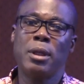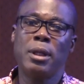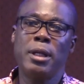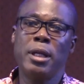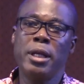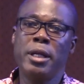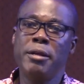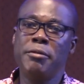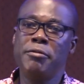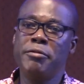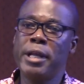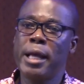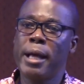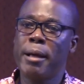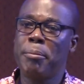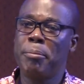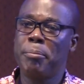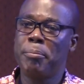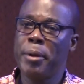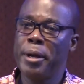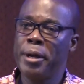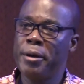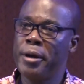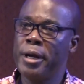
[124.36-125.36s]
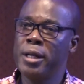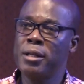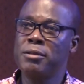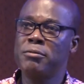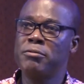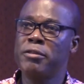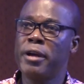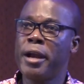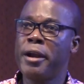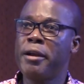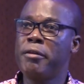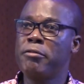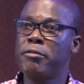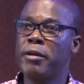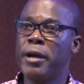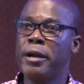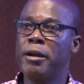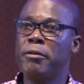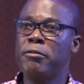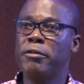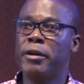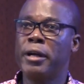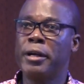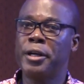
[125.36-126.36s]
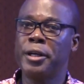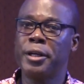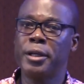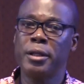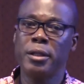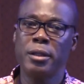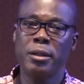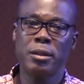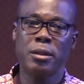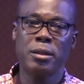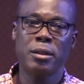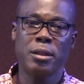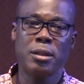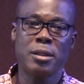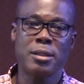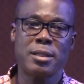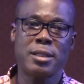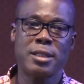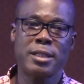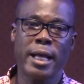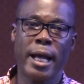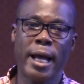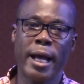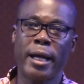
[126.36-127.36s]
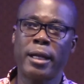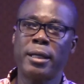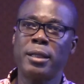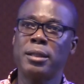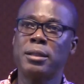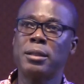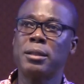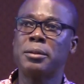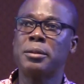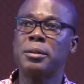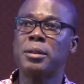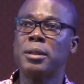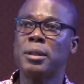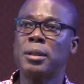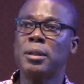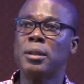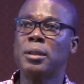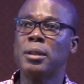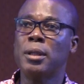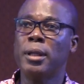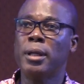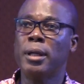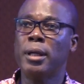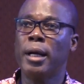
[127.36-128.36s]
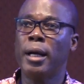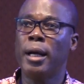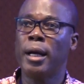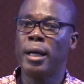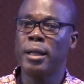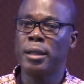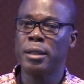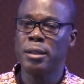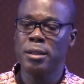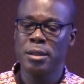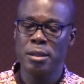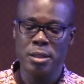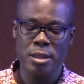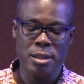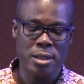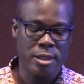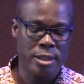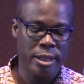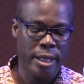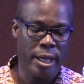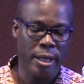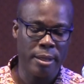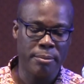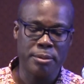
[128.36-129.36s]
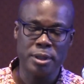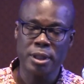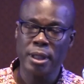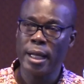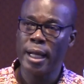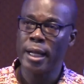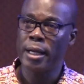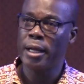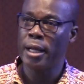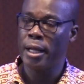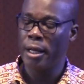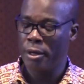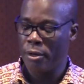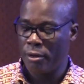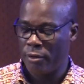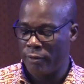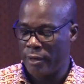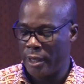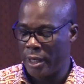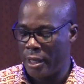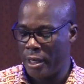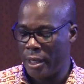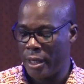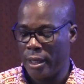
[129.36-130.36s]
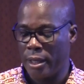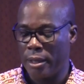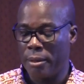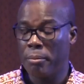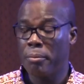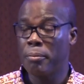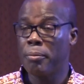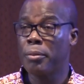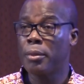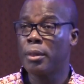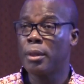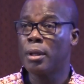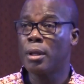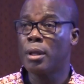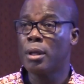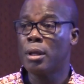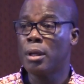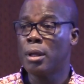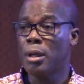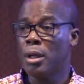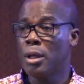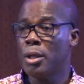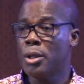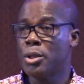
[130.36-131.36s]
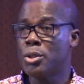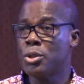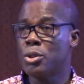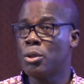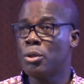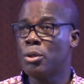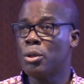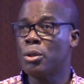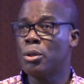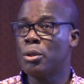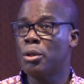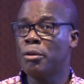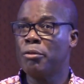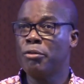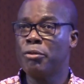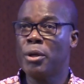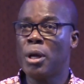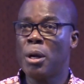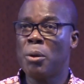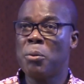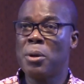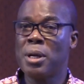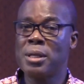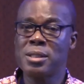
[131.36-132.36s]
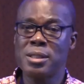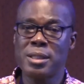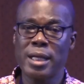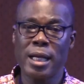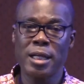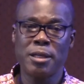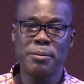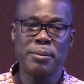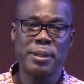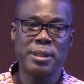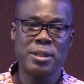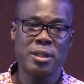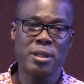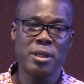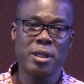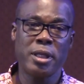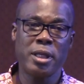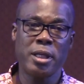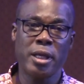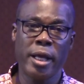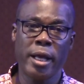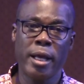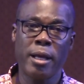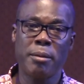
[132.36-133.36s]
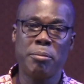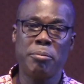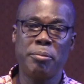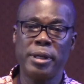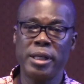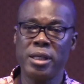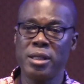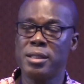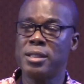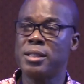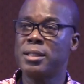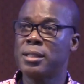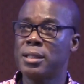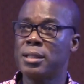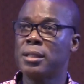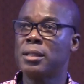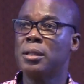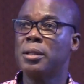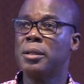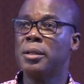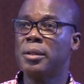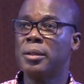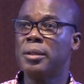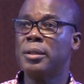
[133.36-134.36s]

leave their parents very, very, very sad and disturbed at the end of the day. So if you are one such person here, please,